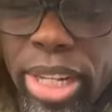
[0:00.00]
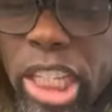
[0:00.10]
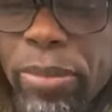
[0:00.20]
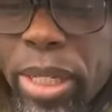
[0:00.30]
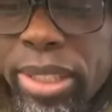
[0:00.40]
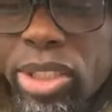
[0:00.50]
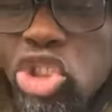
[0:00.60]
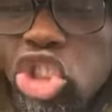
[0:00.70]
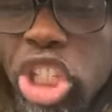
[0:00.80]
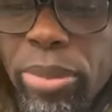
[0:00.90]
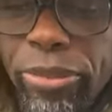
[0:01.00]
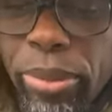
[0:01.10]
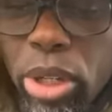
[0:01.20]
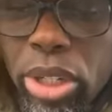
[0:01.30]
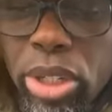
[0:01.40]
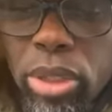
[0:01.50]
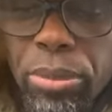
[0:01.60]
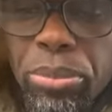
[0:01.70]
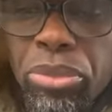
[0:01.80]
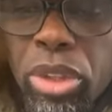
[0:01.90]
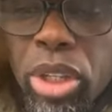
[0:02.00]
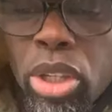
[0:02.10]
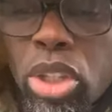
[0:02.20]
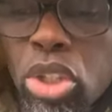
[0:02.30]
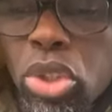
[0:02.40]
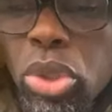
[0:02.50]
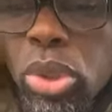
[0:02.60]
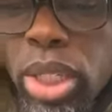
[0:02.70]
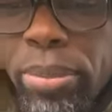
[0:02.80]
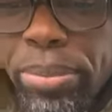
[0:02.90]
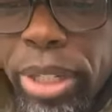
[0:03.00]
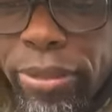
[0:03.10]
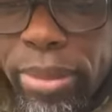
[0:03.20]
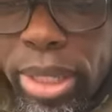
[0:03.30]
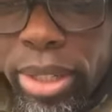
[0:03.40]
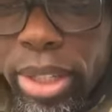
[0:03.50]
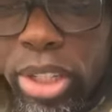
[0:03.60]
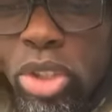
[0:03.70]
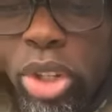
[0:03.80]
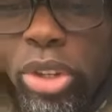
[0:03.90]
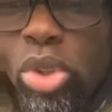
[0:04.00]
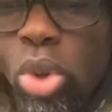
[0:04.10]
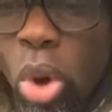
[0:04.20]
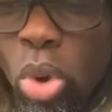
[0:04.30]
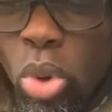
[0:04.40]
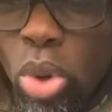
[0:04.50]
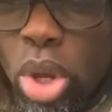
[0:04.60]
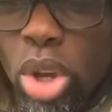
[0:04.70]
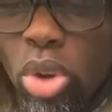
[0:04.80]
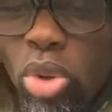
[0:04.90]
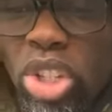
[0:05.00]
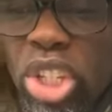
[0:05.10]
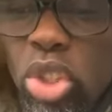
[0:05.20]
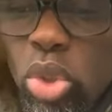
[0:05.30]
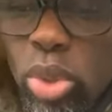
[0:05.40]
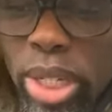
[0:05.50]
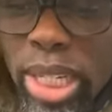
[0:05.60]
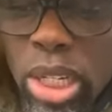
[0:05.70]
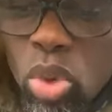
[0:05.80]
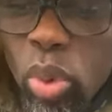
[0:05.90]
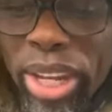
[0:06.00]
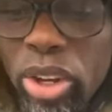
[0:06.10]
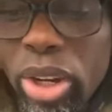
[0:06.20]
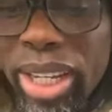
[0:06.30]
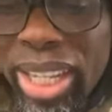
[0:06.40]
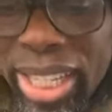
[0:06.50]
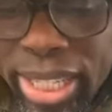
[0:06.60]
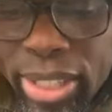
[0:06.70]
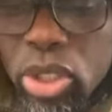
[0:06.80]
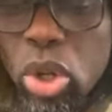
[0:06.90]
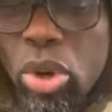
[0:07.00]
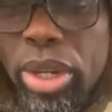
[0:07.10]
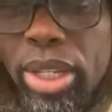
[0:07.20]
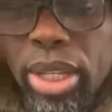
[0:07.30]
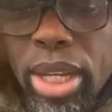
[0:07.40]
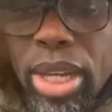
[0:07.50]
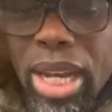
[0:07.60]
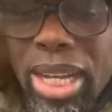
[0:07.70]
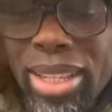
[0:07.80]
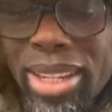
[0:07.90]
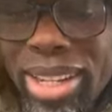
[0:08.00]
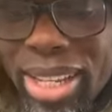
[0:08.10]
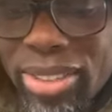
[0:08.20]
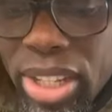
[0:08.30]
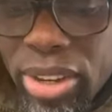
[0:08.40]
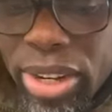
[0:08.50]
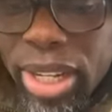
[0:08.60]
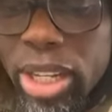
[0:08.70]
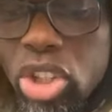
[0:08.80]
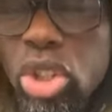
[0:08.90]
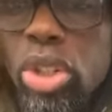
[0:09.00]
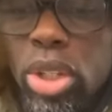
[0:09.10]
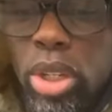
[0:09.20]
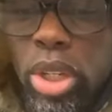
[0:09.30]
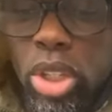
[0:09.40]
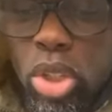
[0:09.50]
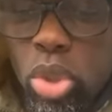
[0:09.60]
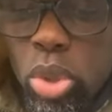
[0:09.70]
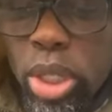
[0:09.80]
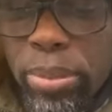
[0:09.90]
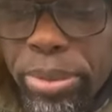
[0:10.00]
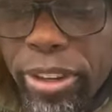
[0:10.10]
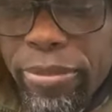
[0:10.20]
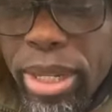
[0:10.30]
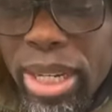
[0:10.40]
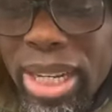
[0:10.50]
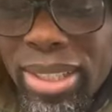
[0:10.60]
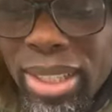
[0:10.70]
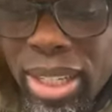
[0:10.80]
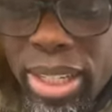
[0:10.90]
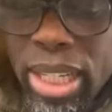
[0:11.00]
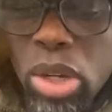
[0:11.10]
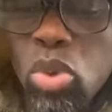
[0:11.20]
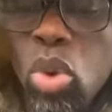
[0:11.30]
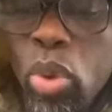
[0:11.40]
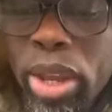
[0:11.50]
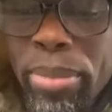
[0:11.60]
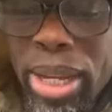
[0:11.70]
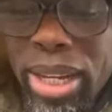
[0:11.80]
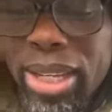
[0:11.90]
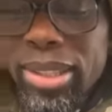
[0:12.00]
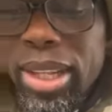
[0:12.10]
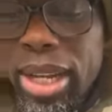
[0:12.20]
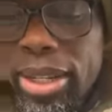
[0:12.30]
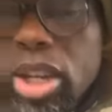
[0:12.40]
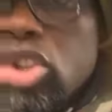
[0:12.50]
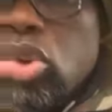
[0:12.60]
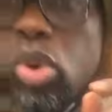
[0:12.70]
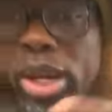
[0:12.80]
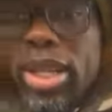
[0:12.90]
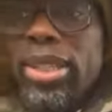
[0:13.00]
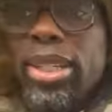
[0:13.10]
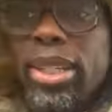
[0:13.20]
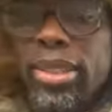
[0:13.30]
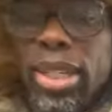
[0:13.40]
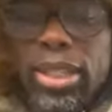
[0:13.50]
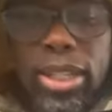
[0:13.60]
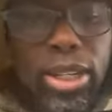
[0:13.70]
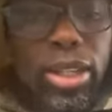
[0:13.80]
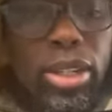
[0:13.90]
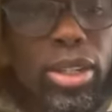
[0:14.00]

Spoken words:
The next person, Jim from London. Sule Braverman is on the roll. Rishi Sunak will not lead the Tory at the next general election. Sule Braverman as the leader will win by landslide. So what they are saying is that,